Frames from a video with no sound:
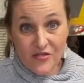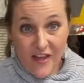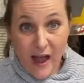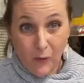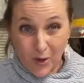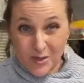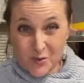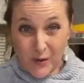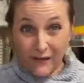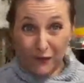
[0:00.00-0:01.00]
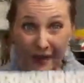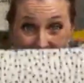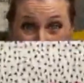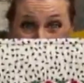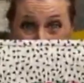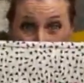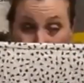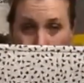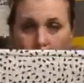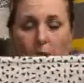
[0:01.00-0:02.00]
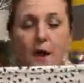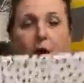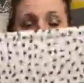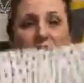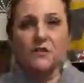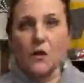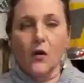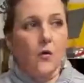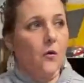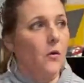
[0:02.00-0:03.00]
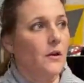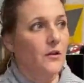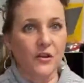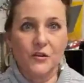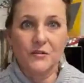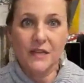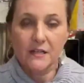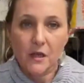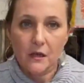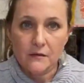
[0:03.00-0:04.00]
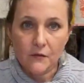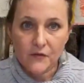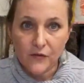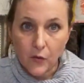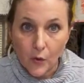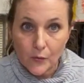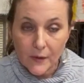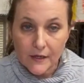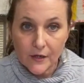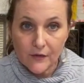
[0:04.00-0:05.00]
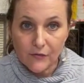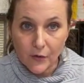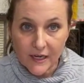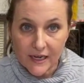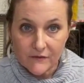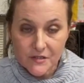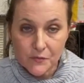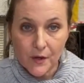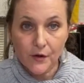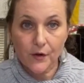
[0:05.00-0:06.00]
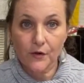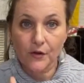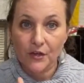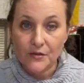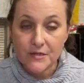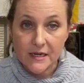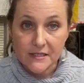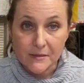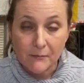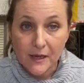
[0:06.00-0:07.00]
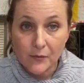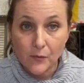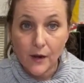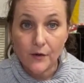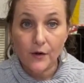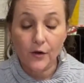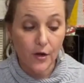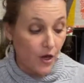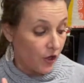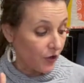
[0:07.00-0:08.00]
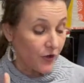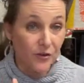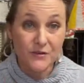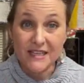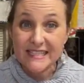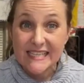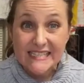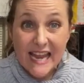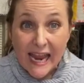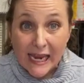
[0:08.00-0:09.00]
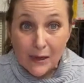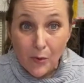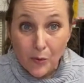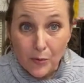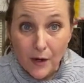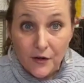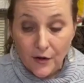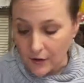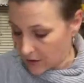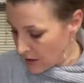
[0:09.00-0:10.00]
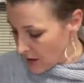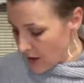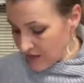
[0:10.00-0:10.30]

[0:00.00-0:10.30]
That works great for that too. So you could use it as a floor canvas runner. You can use it as a bed runner. You could use it as a table runner.